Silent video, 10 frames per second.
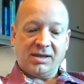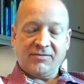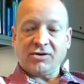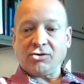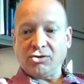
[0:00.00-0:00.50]

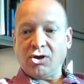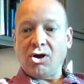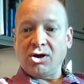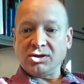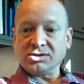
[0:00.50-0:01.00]
even our
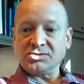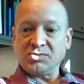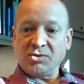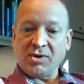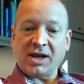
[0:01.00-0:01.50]
laws,
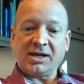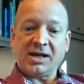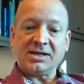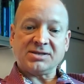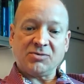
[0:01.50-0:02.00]
we
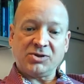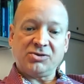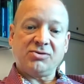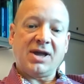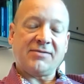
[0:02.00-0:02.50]
recognize that we
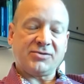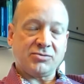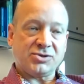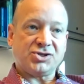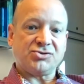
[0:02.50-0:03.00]
do have
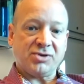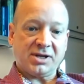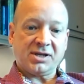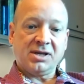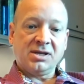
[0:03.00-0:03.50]
to
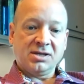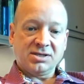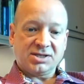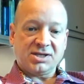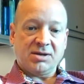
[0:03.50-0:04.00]
restrict
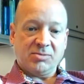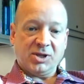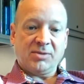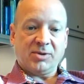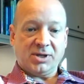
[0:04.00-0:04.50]

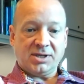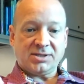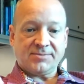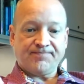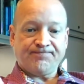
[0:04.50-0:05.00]
some
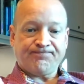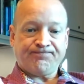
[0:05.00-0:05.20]
liberties.